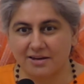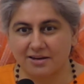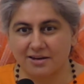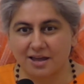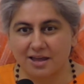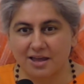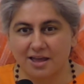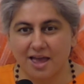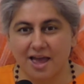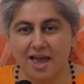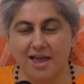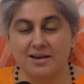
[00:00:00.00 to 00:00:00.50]

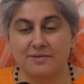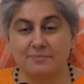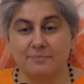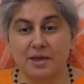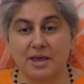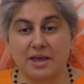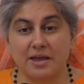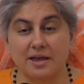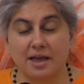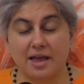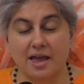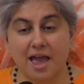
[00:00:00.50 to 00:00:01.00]
And
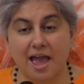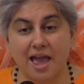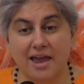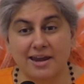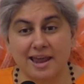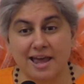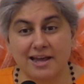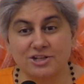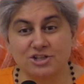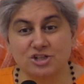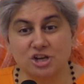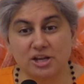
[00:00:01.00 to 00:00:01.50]

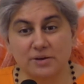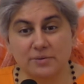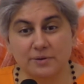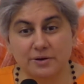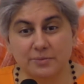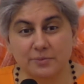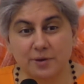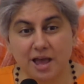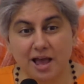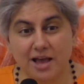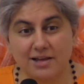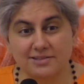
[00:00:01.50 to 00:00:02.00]
actually what
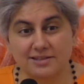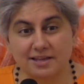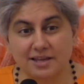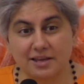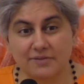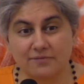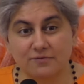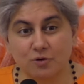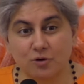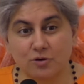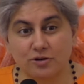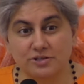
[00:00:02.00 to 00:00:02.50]
we're asking
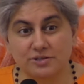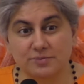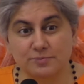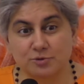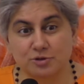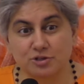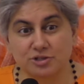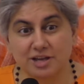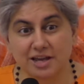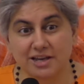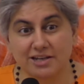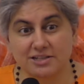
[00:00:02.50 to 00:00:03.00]
for is
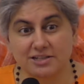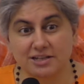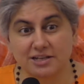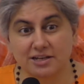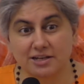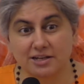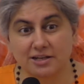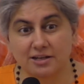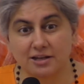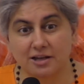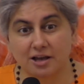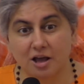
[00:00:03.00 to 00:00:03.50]

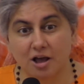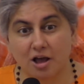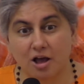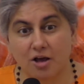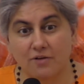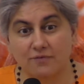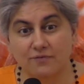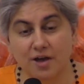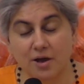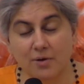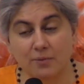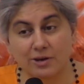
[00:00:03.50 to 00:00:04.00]
protecting
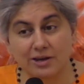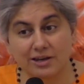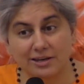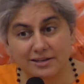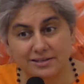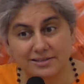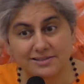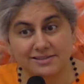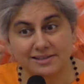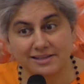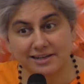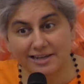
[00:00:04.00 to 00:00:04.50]
of our
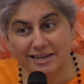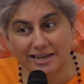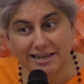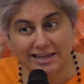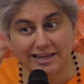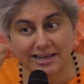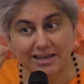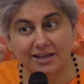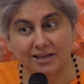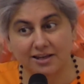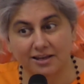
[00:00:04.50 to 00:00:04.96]
listening.